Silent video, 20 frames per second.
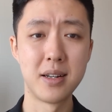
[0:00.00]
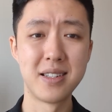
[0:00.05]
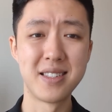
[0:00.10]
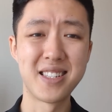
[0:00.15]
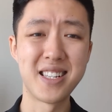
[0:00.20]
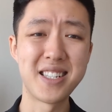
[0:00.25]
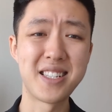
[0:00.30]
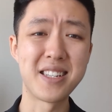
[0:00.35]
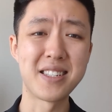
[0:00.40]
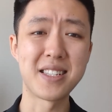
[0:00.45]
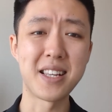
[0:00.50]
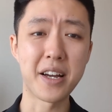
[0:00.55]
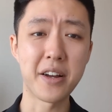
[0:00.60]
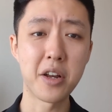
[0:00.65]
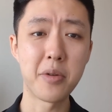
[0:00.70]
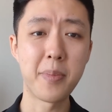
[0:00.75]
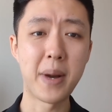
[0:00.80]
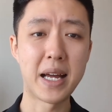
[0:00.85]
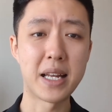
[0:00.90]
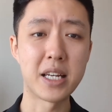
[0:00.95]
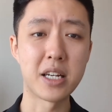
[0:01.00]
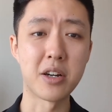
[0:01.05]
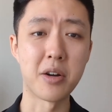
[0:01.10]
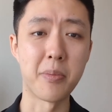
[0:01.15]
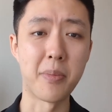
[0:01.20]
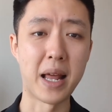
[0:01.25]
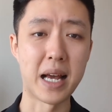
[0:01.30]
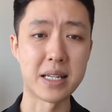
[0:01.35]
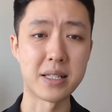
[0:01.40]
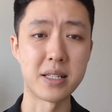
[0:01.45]
Since the cyclomatic
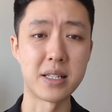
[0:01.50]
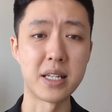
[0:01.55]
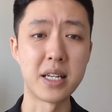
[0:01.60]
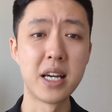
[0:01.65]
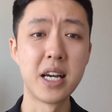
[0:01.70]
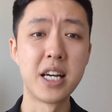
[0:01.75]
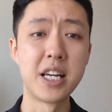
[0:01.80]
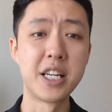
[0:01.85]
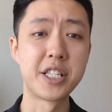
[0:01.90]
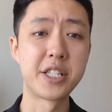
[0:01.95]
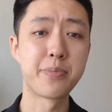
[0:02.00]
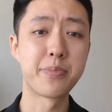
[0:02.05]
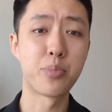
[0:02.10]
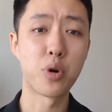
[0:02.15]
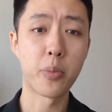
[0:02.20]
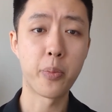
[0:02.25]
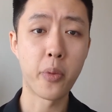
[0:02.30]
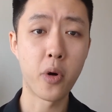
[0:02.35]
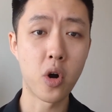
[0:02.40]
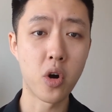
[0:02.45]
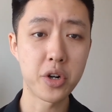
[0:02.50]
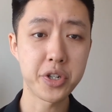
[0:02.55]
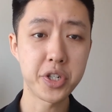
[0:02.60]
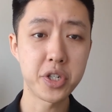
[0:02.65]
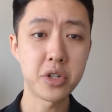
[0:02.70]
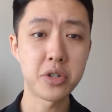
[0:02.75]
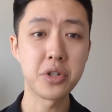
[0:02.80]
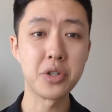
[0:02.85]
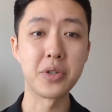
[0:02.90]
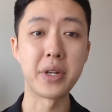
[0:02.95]
complexity is
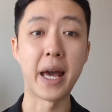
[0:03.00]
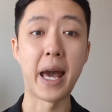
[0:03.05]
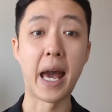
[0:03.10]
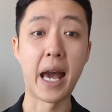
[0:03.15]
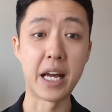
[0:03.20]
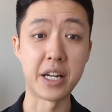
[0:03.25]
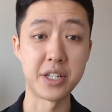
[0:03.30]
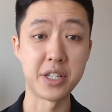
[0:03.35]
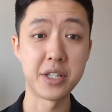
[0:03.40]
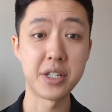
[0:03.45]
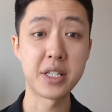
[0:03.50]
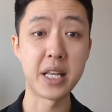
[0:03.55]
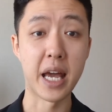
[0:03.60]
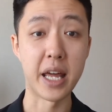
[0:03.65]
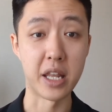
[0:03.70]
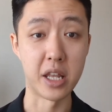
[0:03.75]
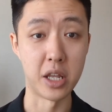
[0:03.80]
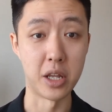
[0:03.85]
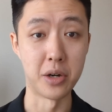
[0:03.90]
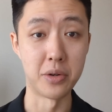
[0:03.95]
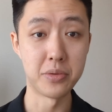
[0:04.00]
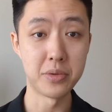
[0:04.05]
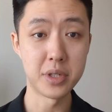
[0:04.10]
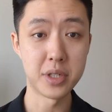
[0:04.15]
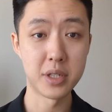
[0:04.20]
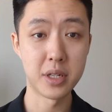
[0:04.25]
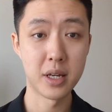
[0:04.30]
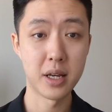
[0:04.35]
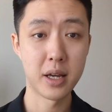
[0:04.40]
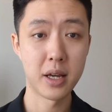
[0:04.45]
proportional to the edges and
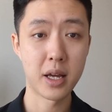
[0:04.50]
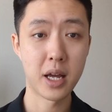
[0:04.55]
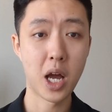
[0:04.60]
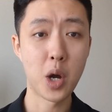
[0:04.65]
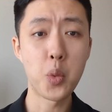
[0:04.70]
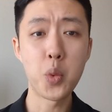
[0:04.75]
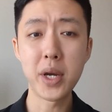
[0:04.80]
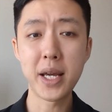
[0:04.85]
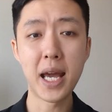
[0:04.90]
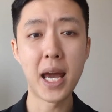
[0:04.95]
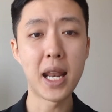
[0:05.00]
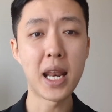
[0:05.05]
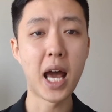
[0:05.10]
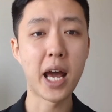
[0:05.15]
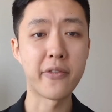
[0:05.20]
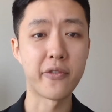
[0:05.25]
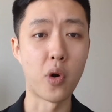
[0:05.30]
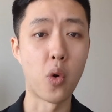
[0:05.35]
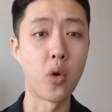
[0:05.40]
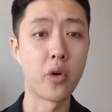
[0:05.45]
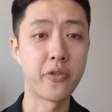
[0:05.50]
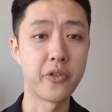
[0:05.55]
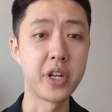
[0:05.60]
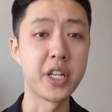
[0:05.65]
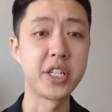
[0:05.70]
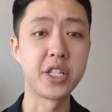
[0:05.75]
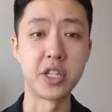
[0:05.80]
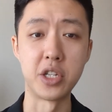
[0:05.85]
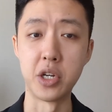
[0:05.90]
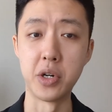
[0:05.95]
nodes, and we can't have
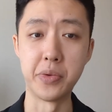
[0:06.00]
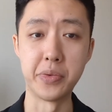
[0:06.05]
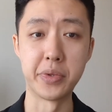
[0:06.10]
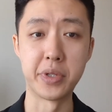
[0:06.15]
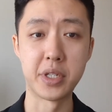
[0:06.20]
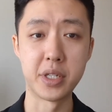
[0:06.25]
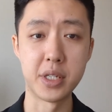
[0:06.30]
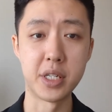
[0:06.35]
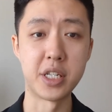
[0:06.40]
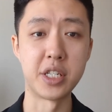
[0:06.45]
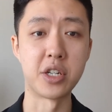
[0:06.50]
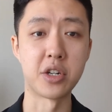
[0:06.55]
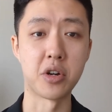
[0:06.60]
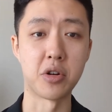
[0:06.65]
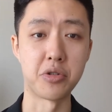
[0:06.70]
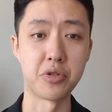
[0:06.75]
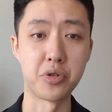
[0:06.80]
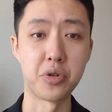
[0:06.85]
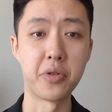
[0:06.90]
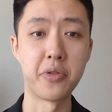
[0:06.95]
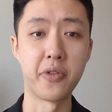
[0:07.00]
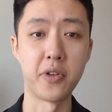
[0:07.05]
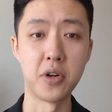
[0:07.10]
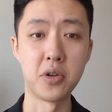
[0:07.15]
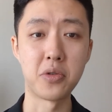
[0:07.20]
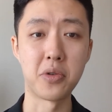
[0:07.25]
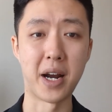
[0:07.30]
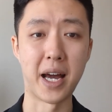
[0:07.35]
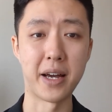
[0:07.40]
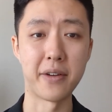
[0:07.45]
orphaned nodes in the control
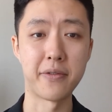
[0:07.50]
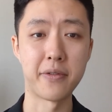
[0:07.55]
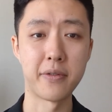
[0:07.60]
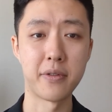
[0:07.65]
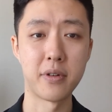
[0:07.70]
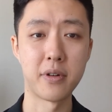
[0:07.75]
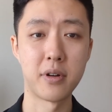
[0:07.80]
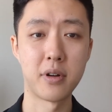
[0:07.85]
flow graph,